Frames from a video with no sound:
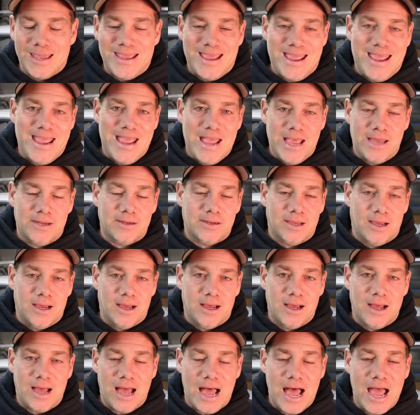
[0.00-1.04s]
And
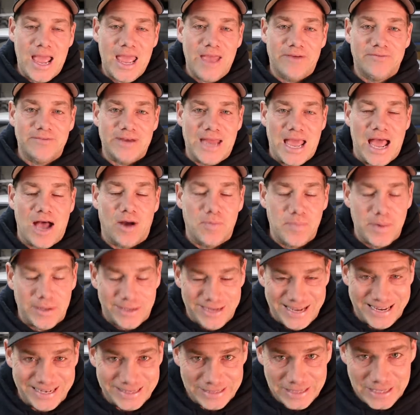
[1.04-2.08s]
uh, I have now been
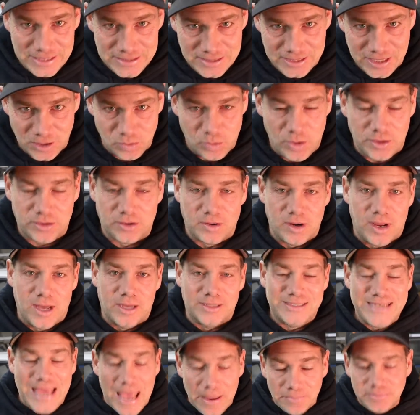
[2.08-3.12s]
enlisted with
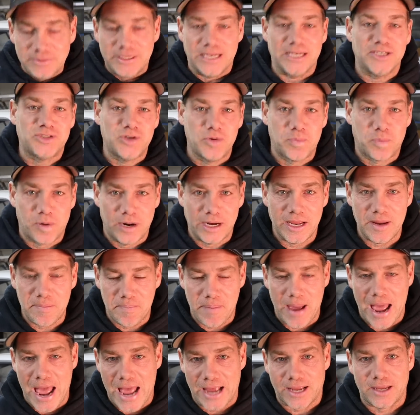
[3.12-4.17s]
attempting to bring it
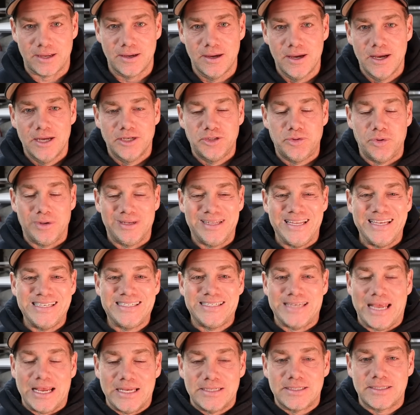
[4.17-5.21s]
back to at
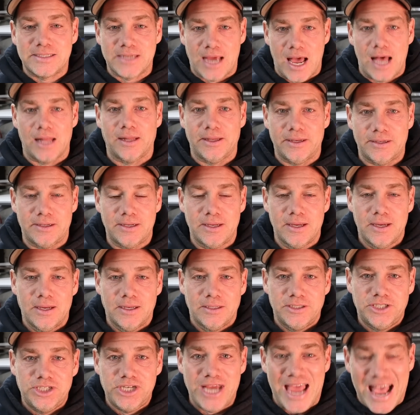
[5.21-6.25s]
least a solid
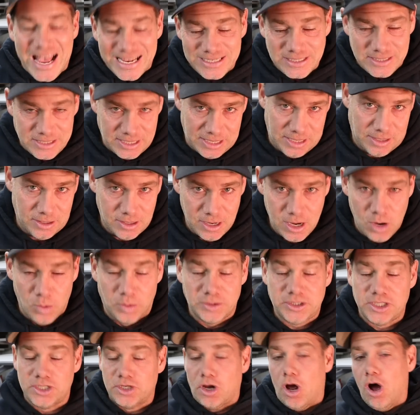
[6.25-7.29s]
chassis,
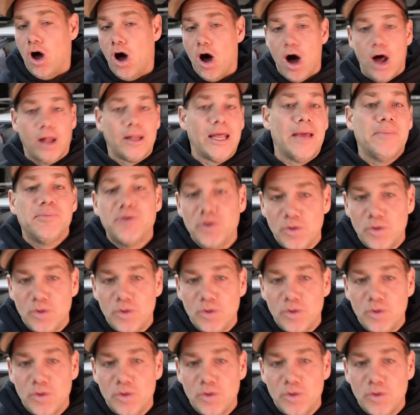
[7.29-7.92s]
which is all I'm